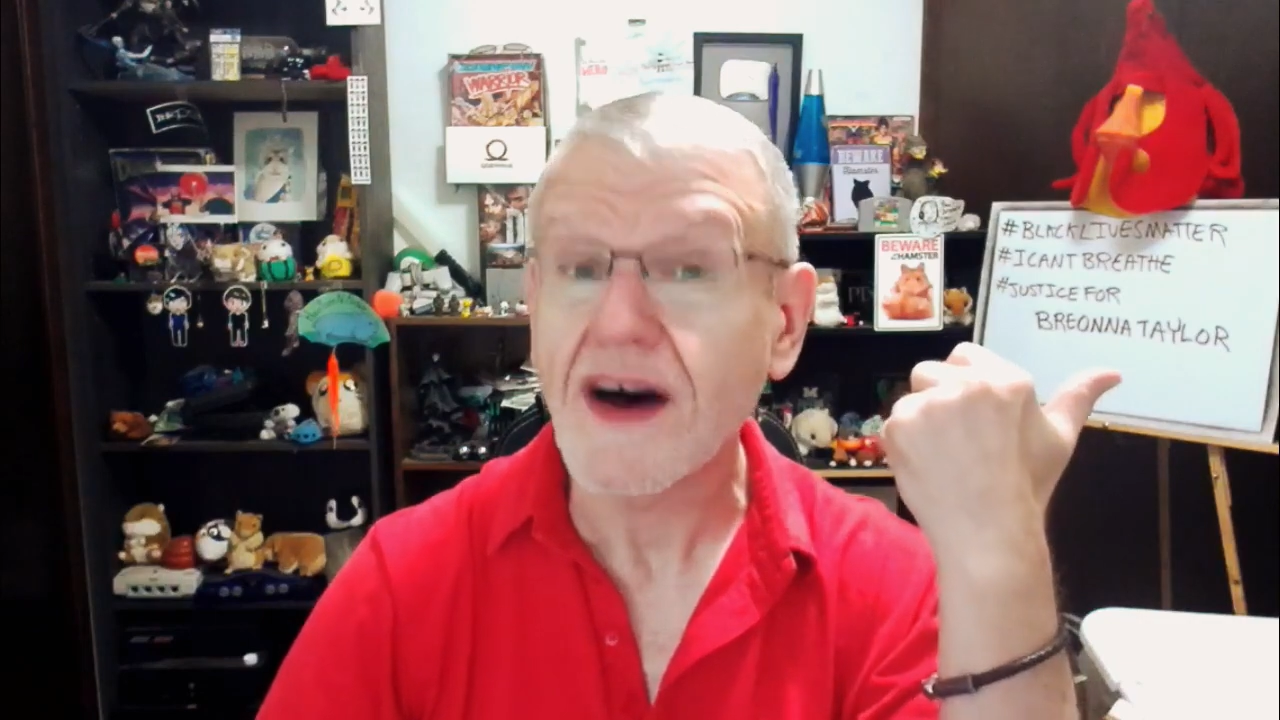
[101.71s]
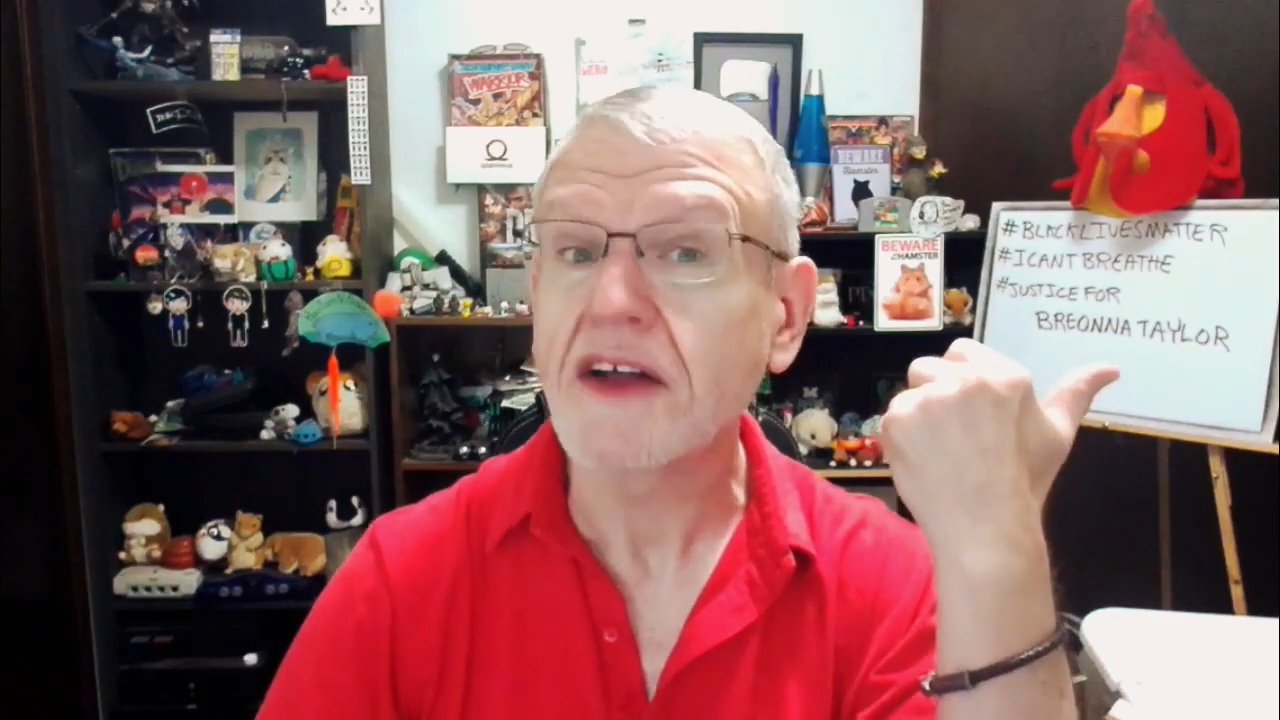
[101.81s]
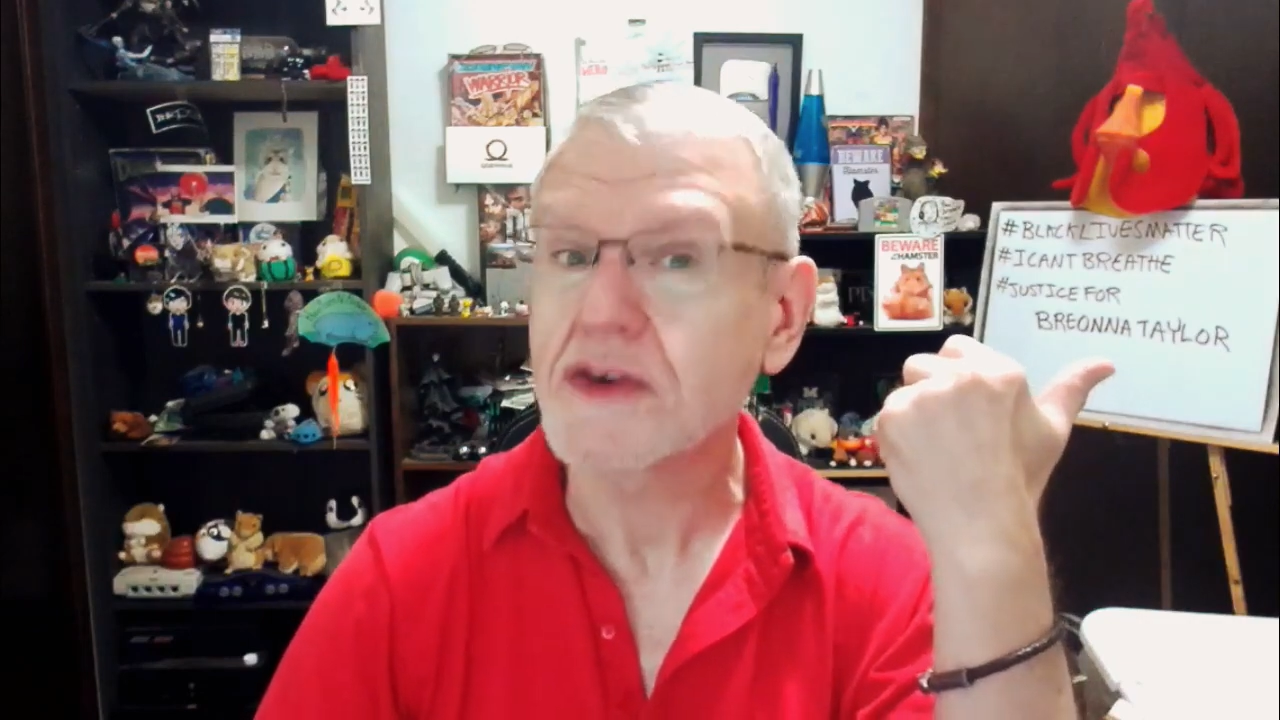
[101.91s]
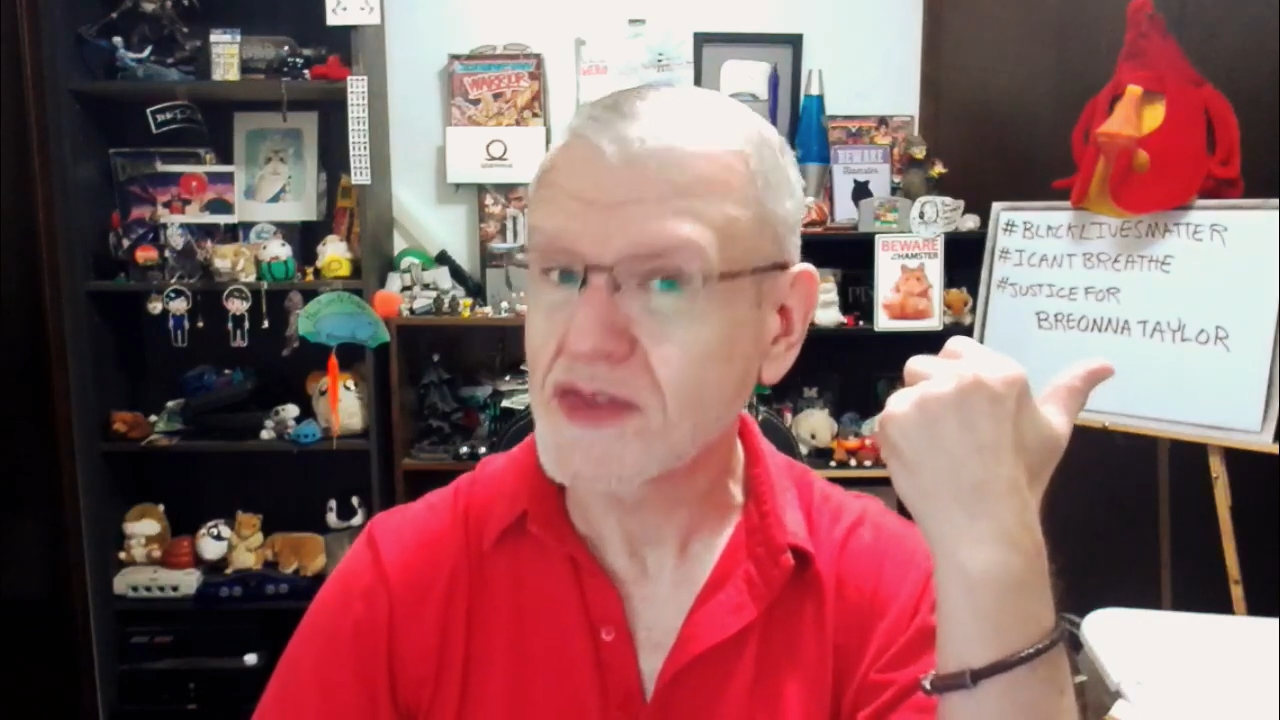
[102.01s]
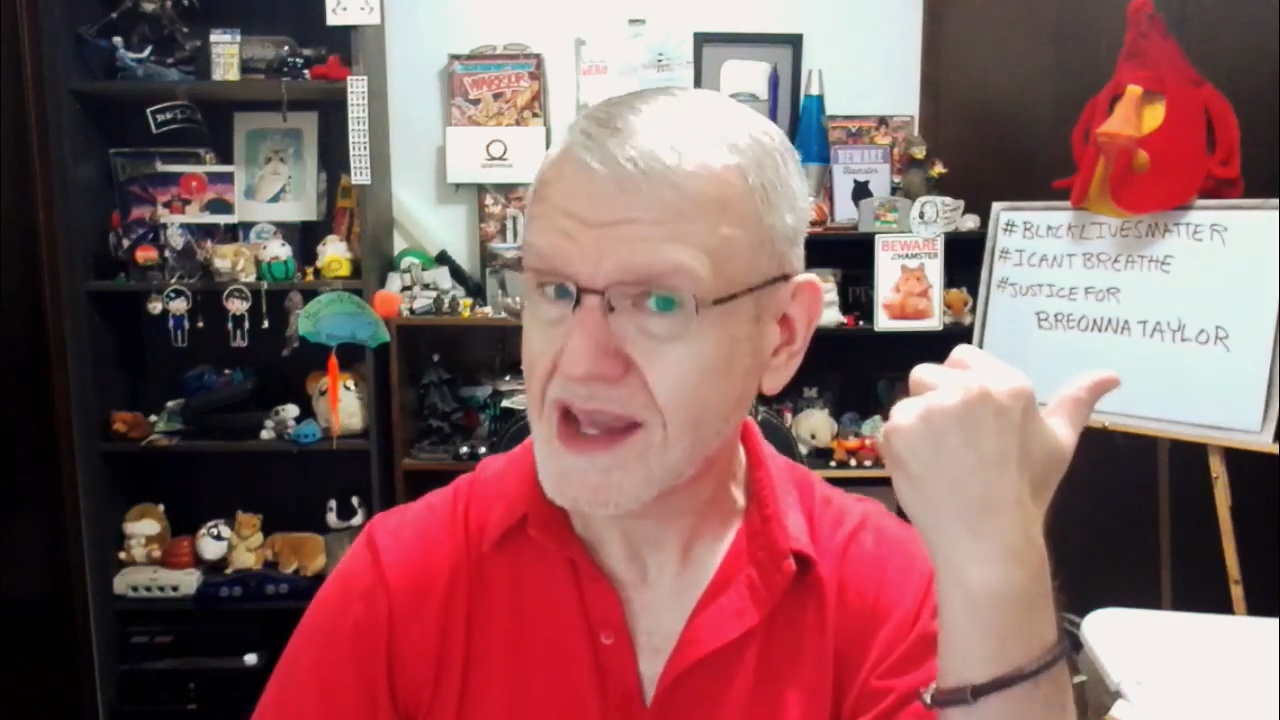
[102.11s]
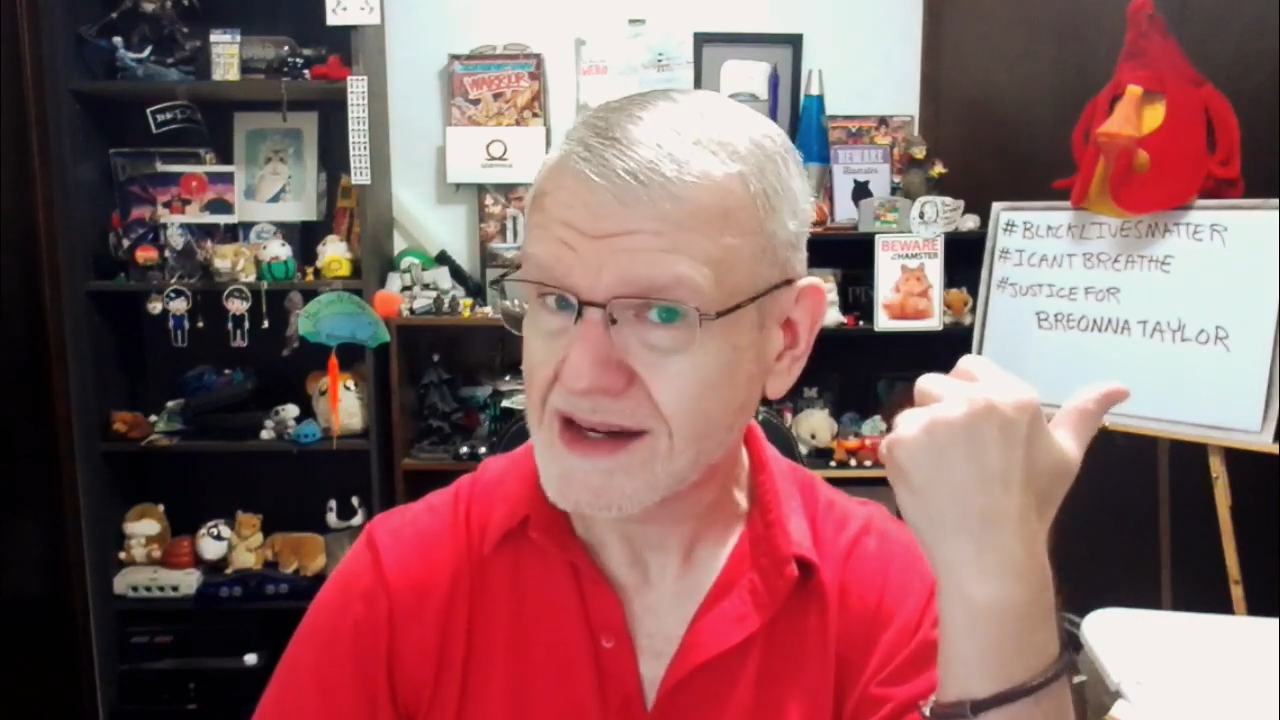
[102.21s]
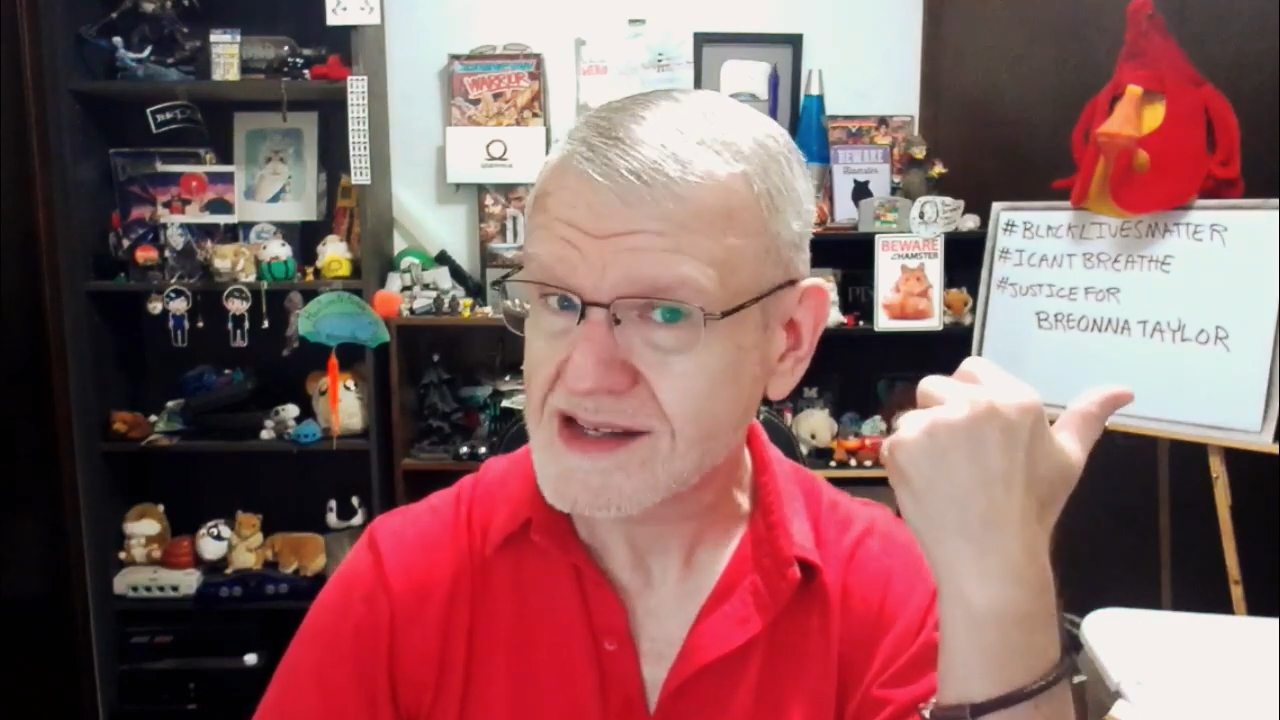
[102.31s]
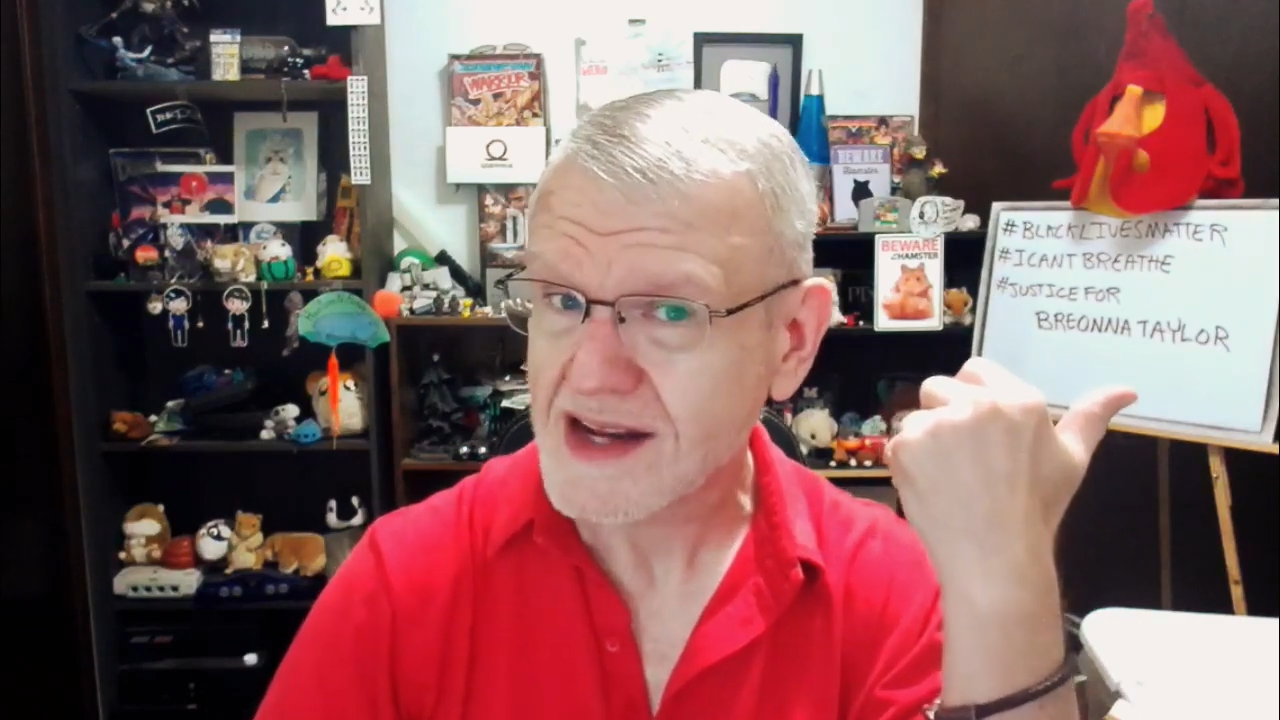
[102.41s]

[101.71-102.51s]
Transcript: other things